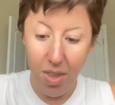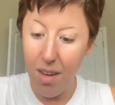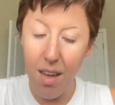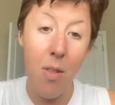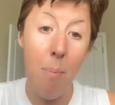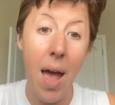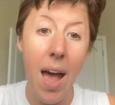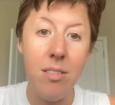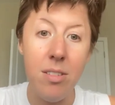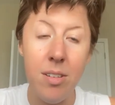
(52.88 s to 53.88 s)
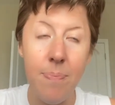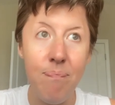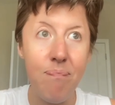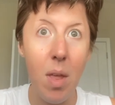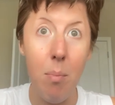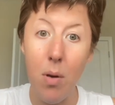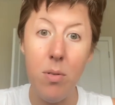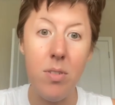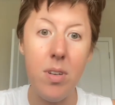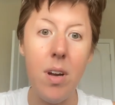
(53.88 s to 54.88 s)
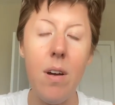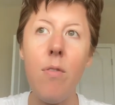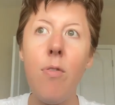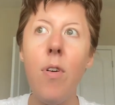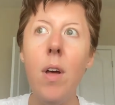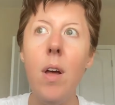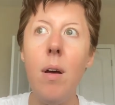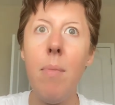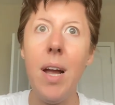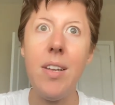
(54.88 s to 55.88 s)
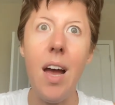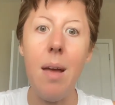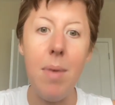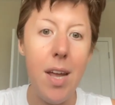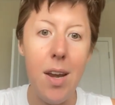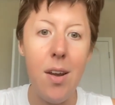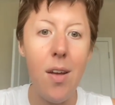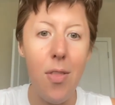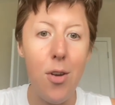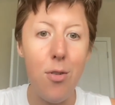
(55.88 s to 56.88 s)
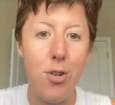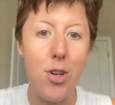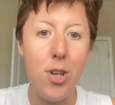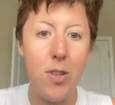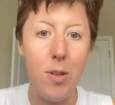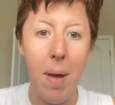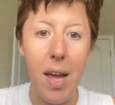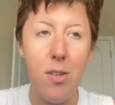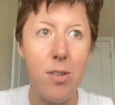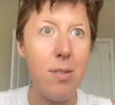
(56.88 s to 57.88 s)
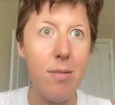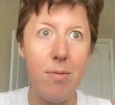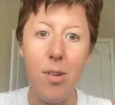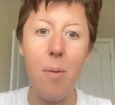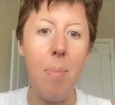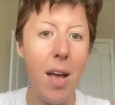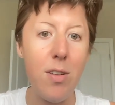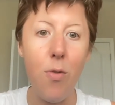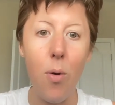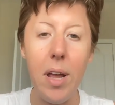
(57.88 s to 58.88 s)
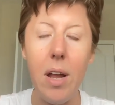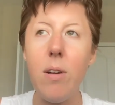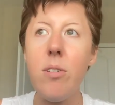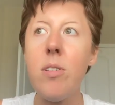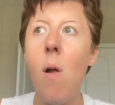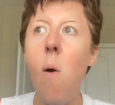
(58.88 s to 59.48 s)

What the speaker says: in the past, most of my time in the nutrition space, so the past 4 years,